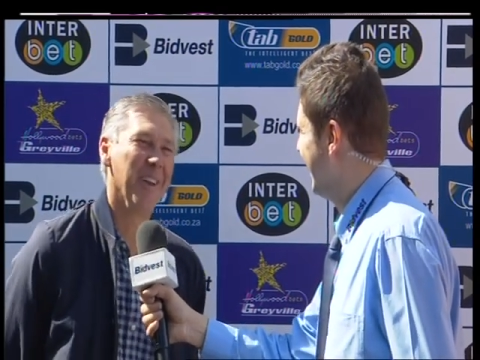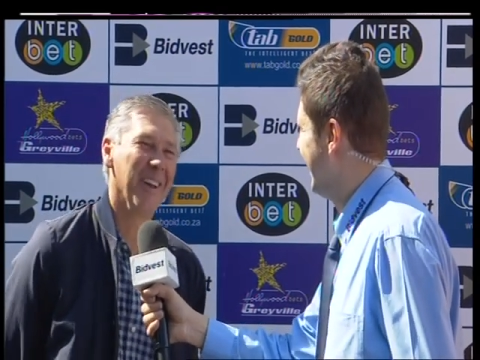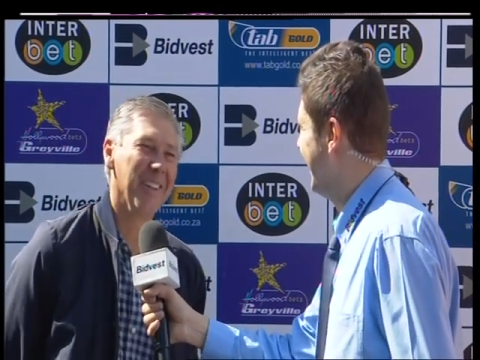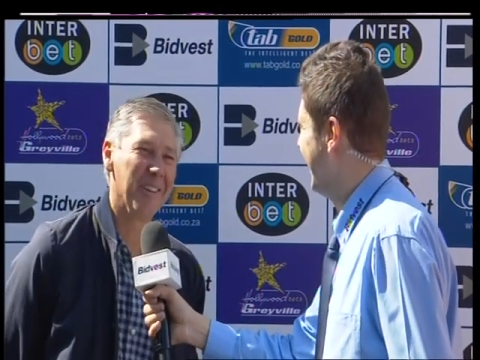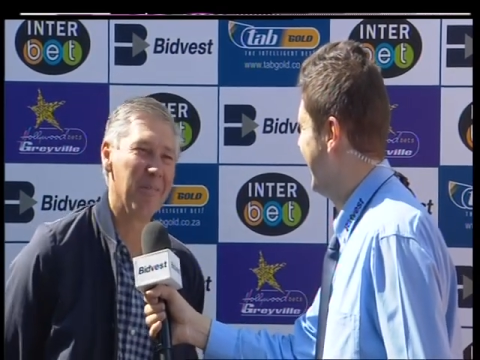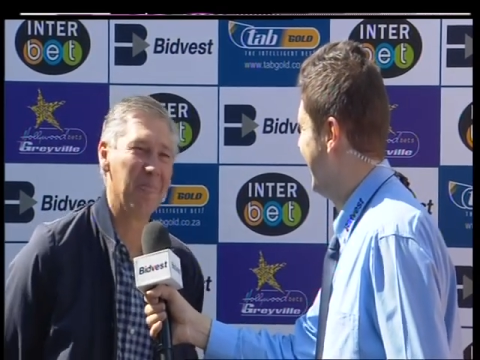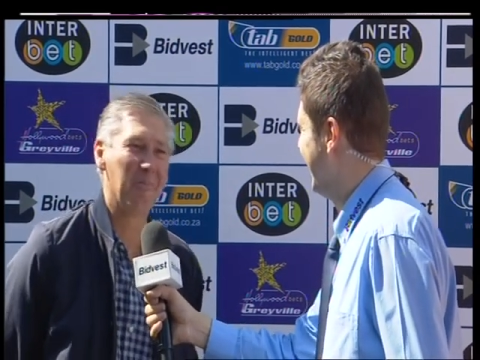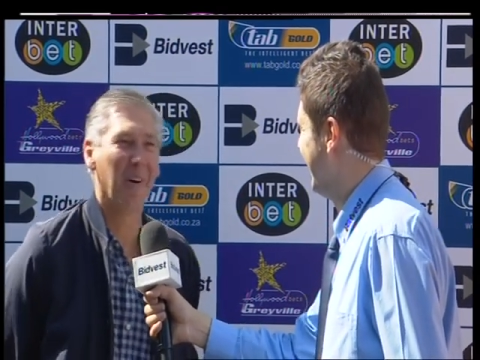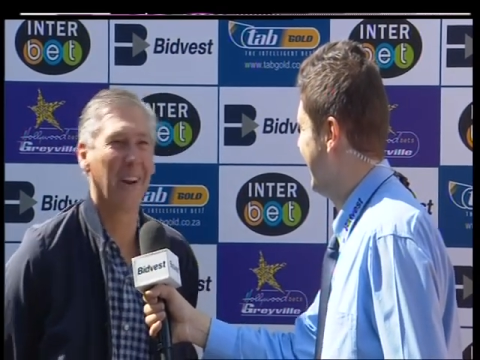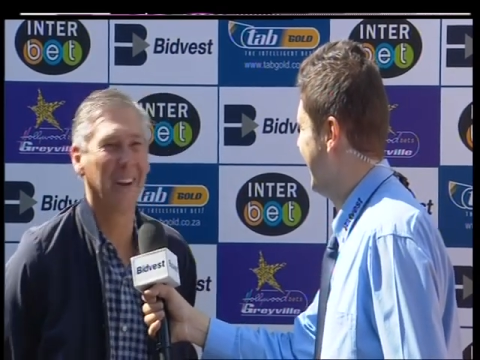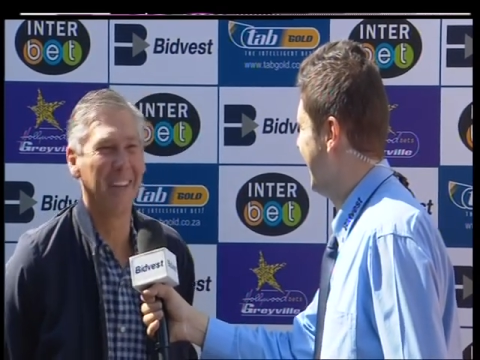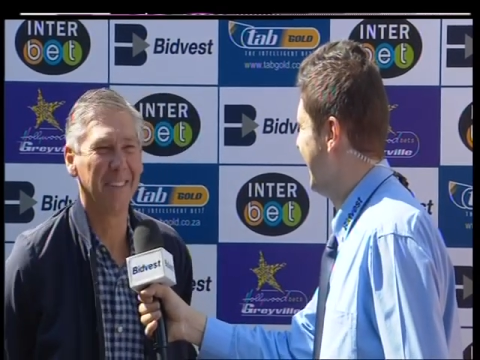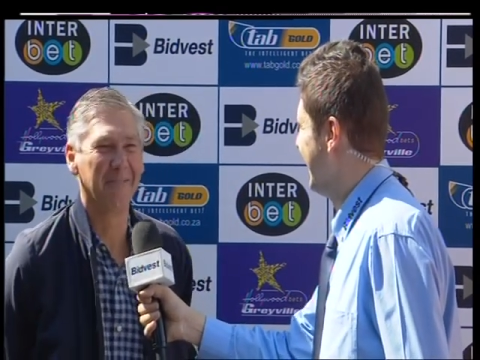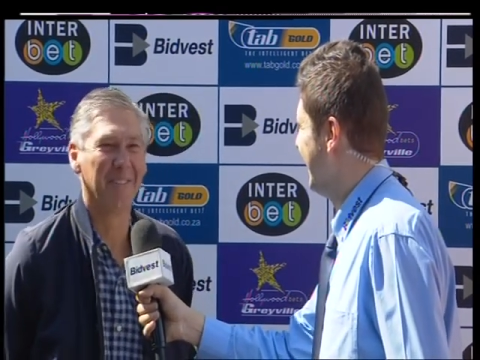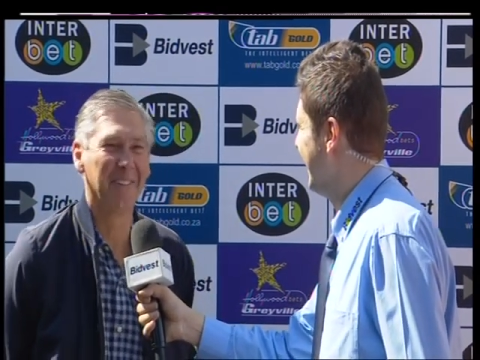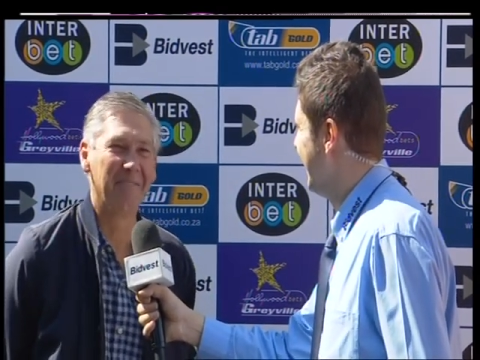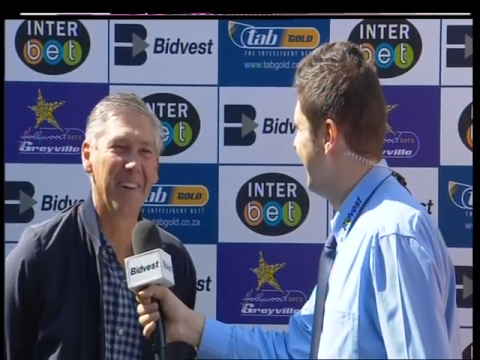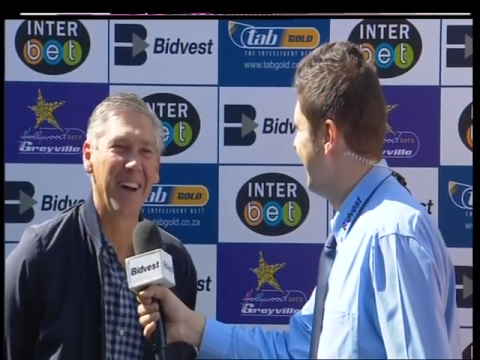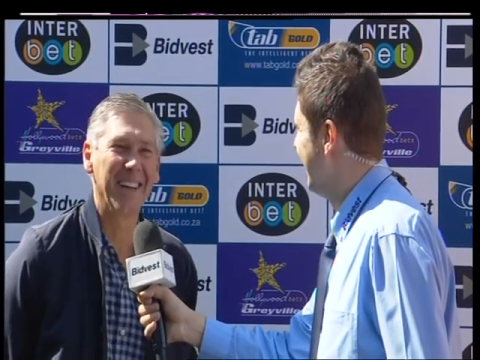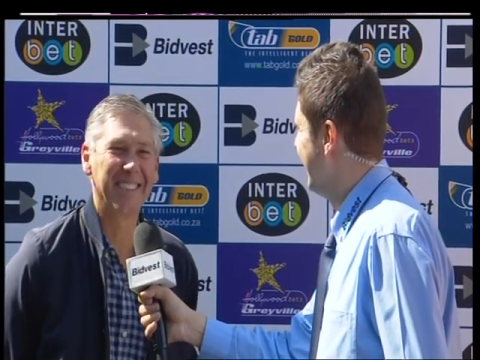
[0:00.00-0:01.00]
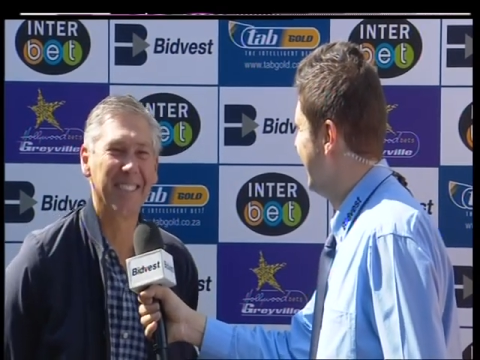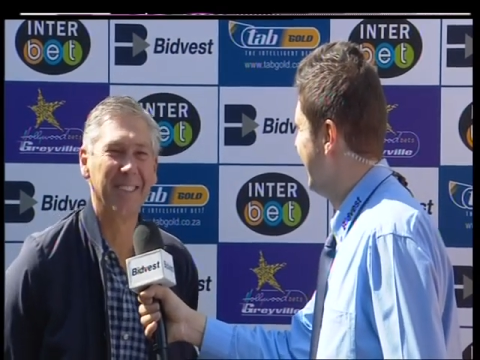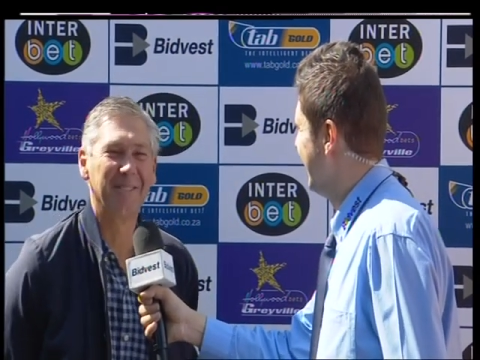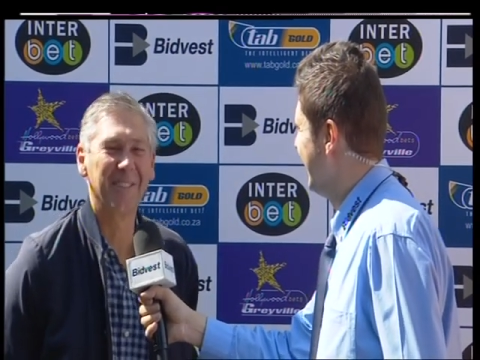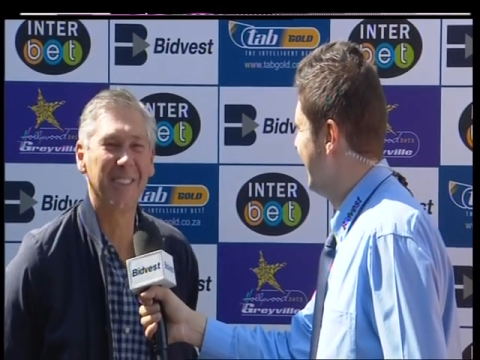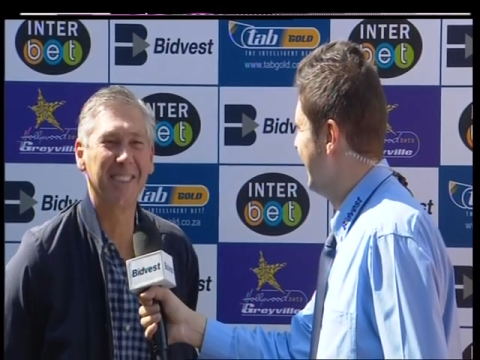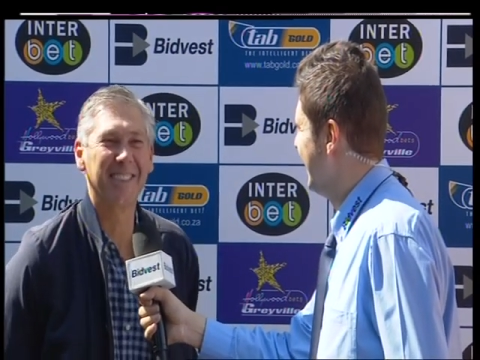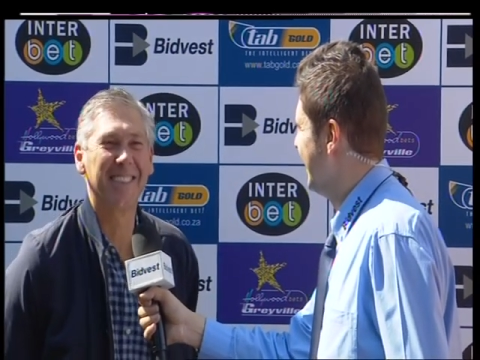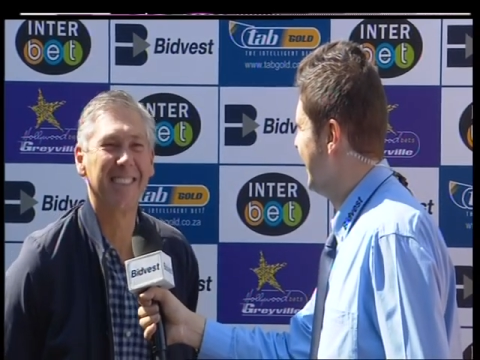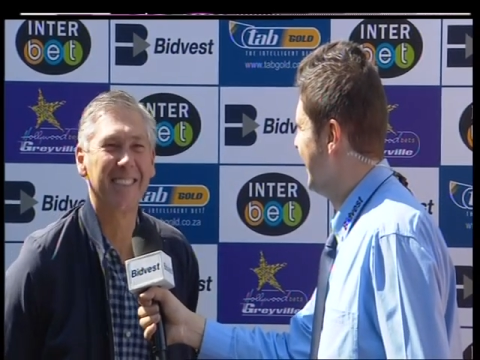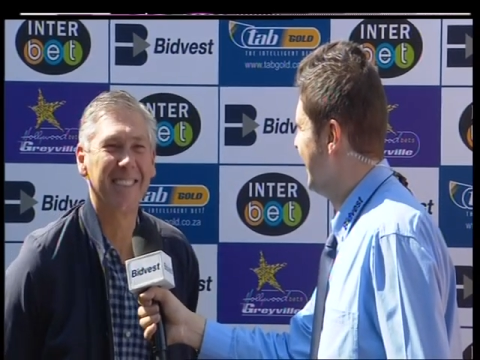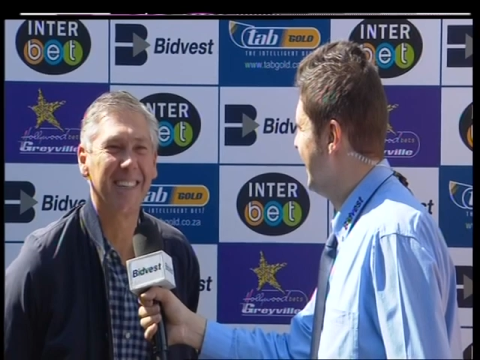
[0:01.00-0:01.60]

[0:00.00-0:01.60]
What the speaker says: on the poly, and vice versa.